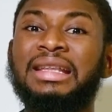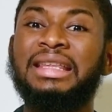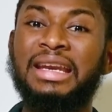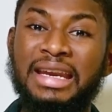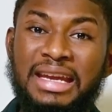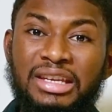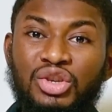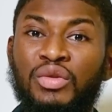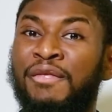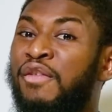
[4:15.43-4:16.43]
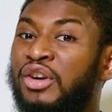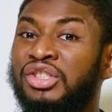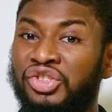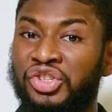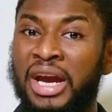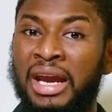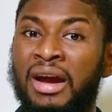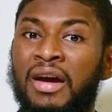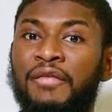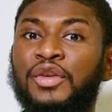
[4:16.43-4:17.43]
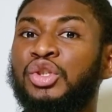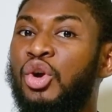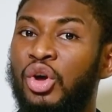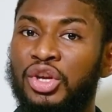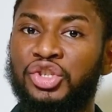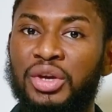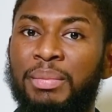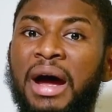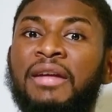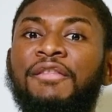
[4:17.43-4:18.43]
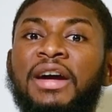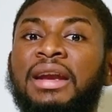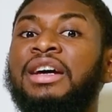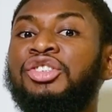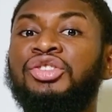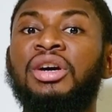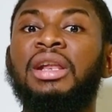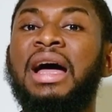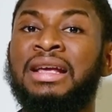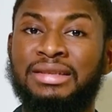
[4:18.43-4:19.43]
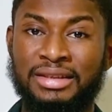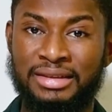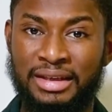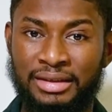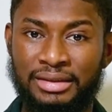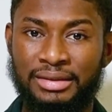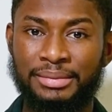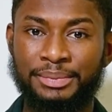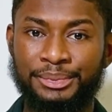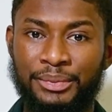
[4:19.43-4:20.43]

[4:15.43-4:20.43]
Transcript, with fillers: the need to first check for scholarship and financial assistance.